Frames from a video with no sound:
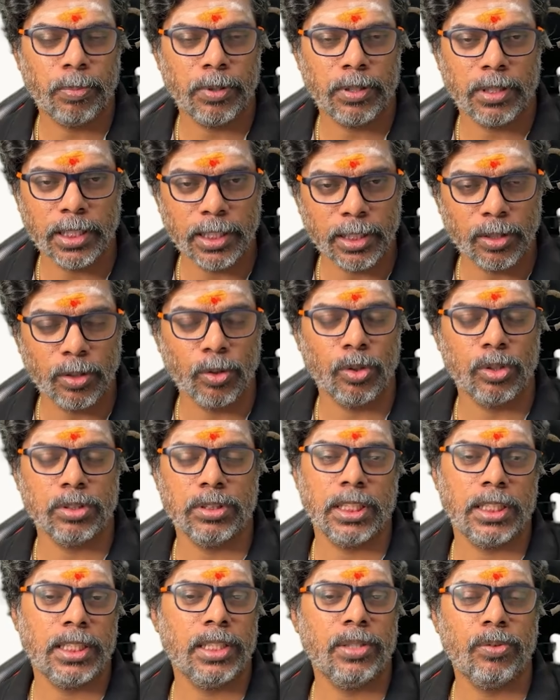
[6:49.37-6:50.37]
He knows
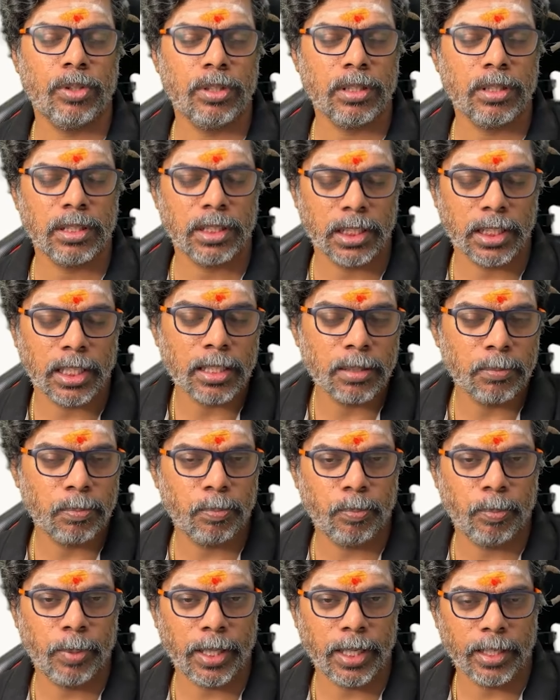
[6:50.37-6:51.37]
that he can't
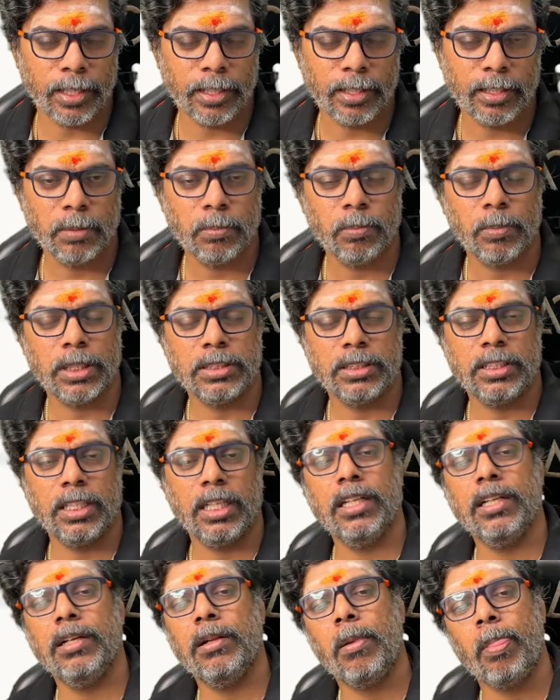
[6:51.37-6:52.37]
pay, but
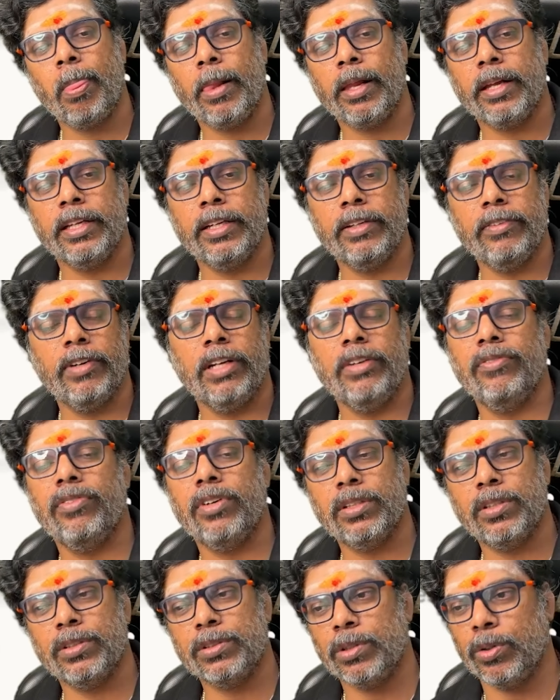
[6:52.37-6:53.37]
still he went for
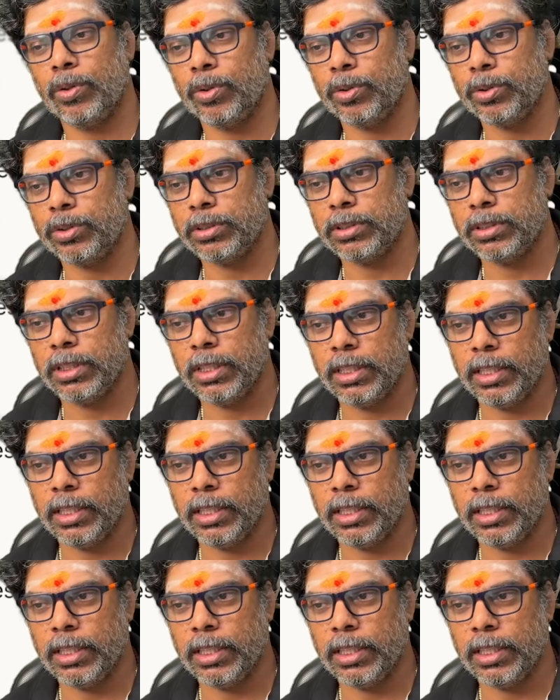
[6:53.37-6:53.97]
those loans,